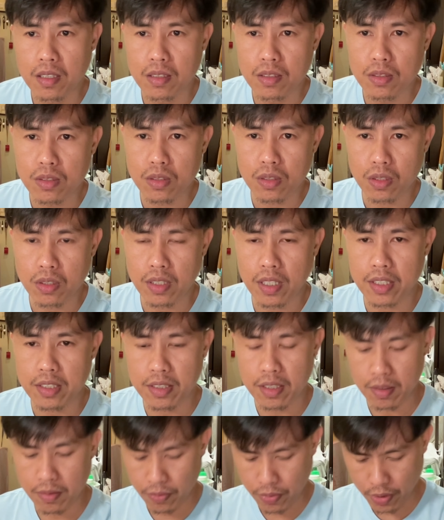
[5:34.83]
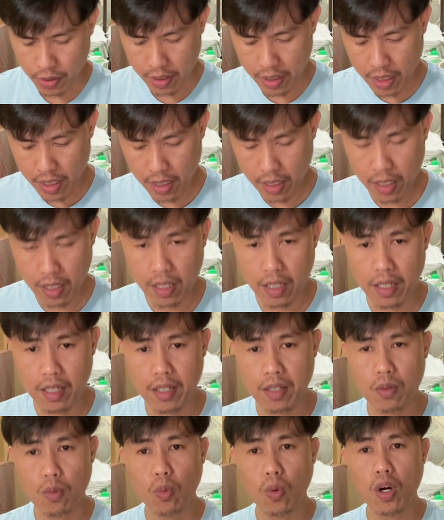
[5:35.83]
so that's it for
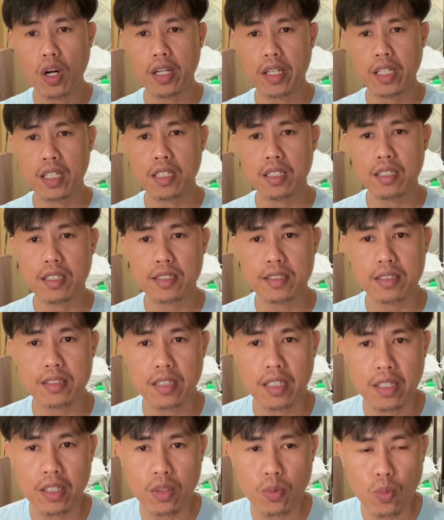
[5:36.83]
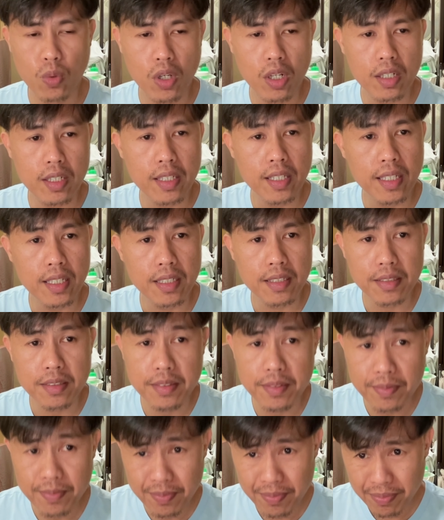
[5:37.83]
the walking. Start walking,
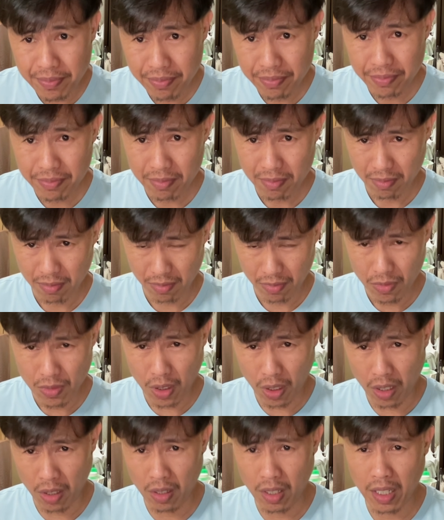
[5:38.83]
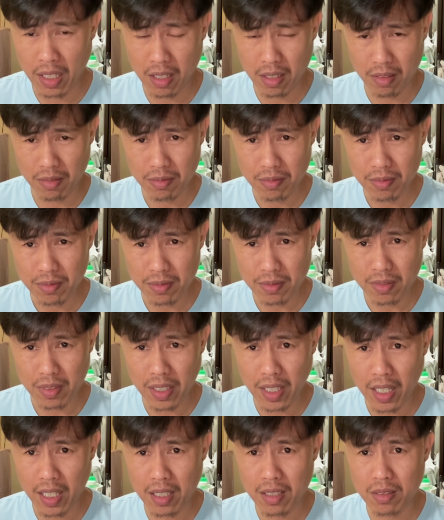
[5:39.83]
all
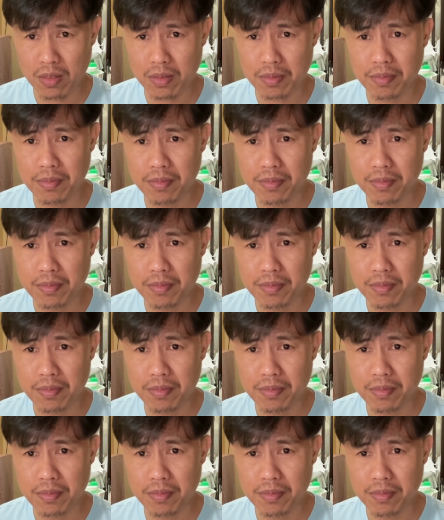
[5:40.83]
then.